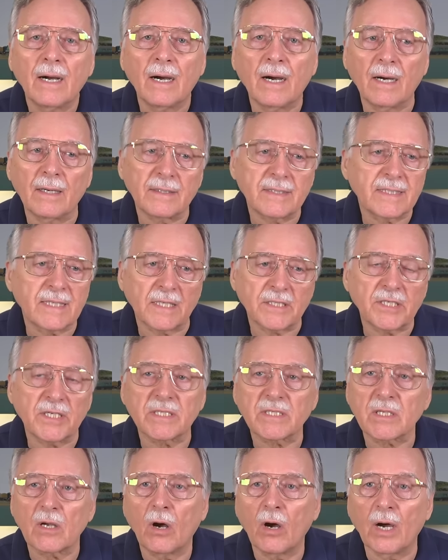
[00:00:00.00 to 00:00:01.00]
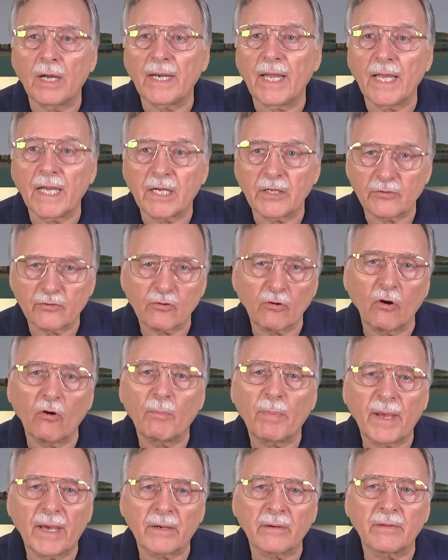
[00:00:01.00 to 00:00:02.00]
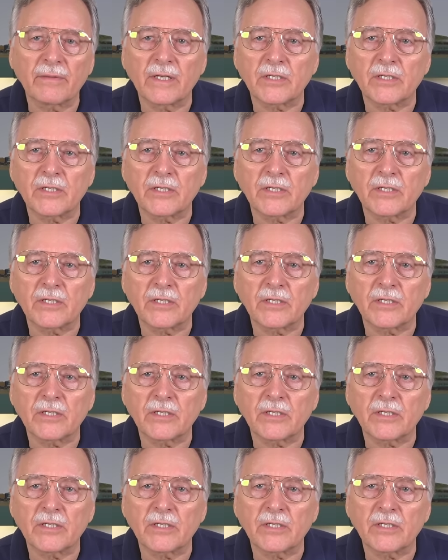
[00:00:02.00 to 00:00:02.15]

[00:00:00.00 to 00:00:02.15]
uh, such as on a control panel